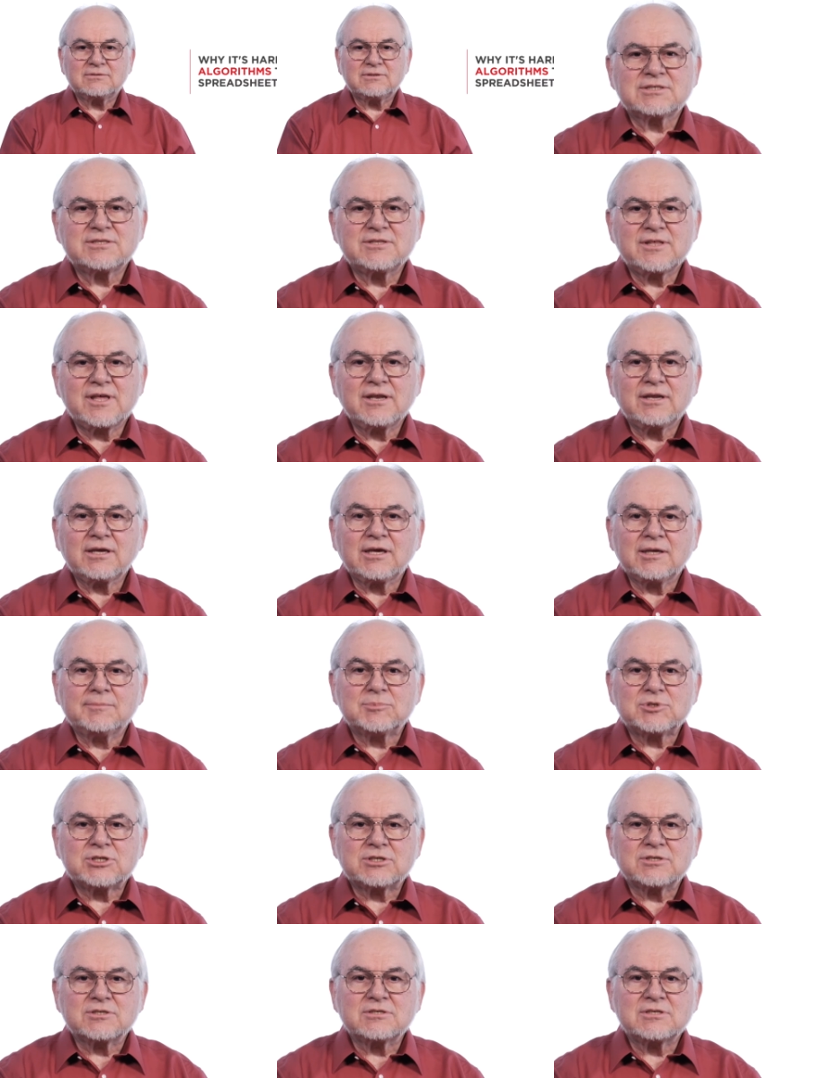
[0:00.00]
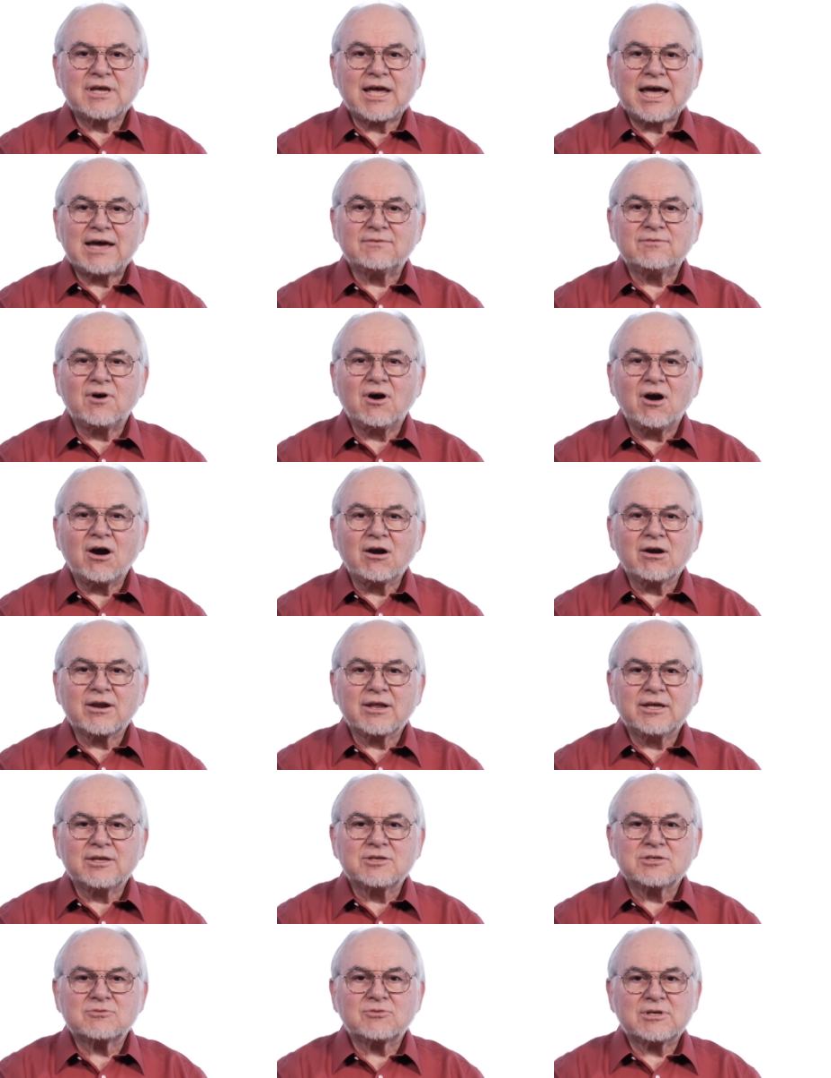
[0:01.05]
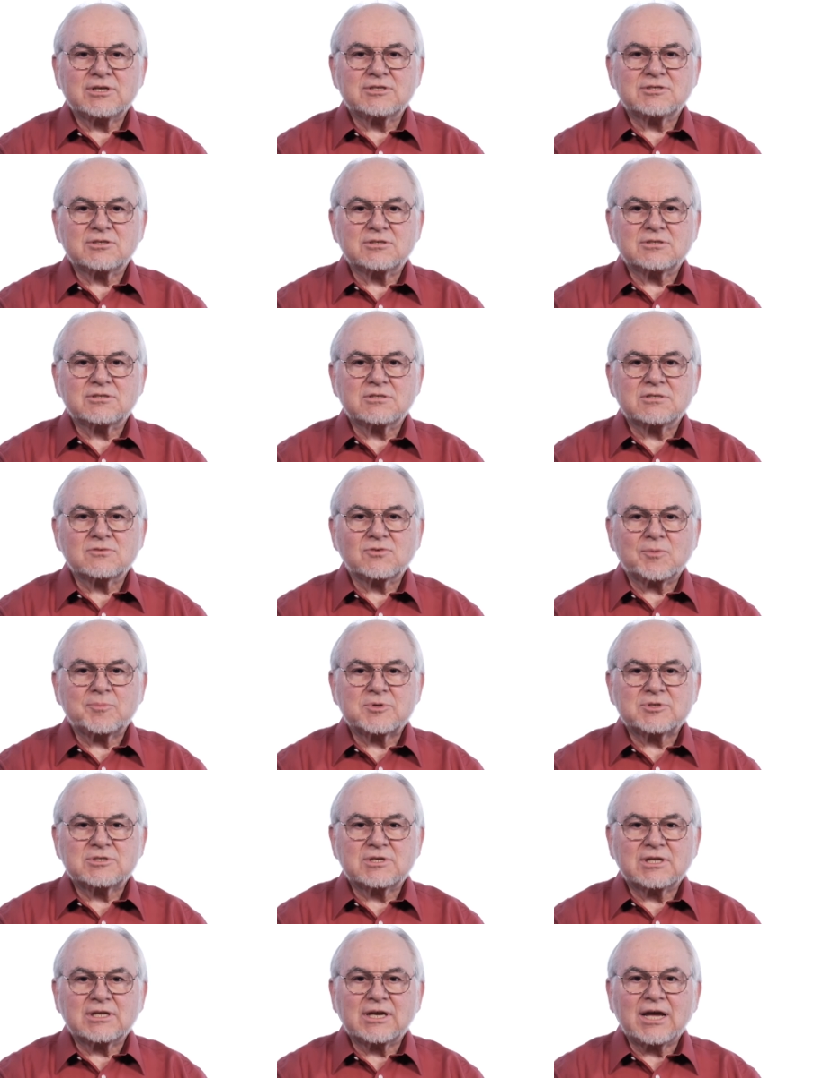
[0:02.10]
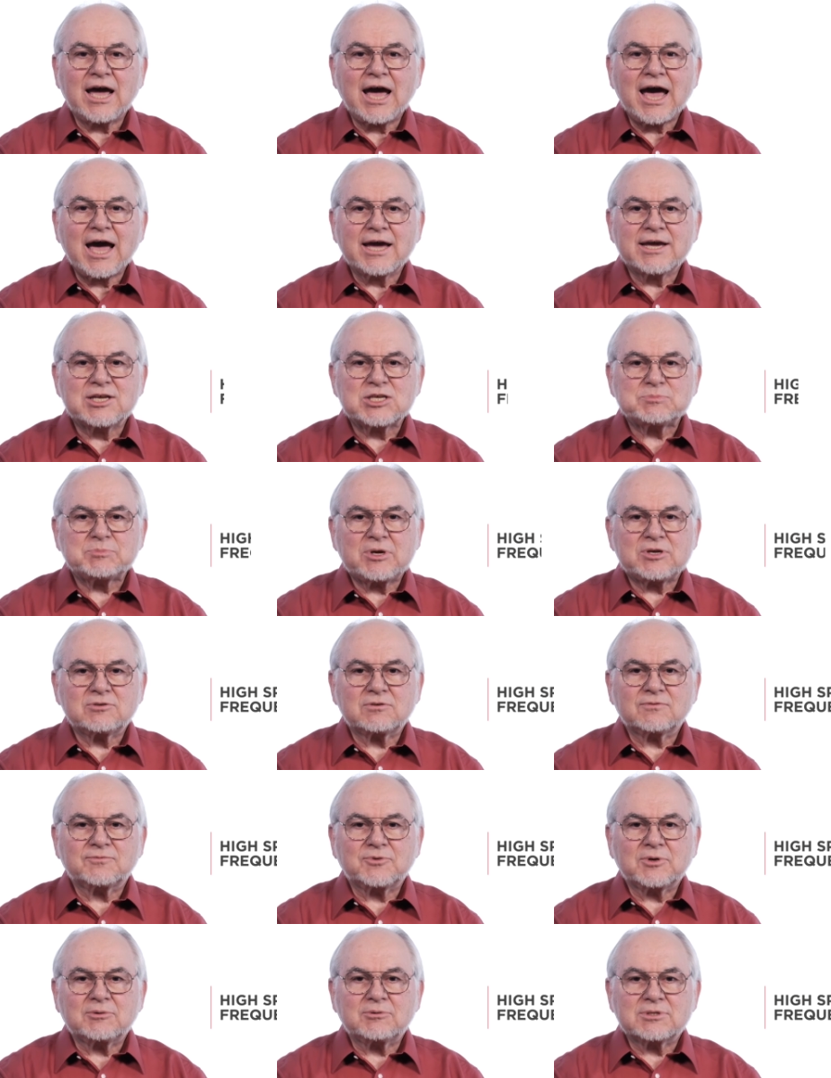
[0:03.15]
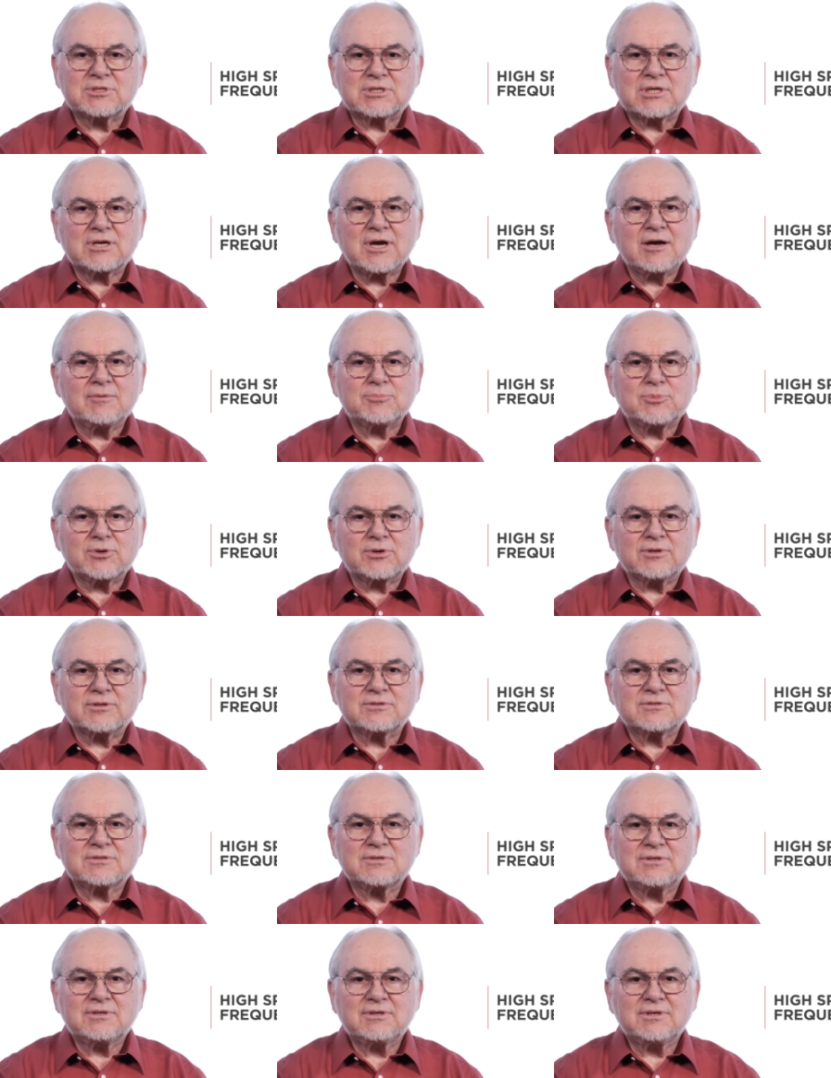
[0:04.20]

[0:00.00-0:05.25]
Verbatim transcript: Synthetic images have hard edge transitions representing high spatial frequency components.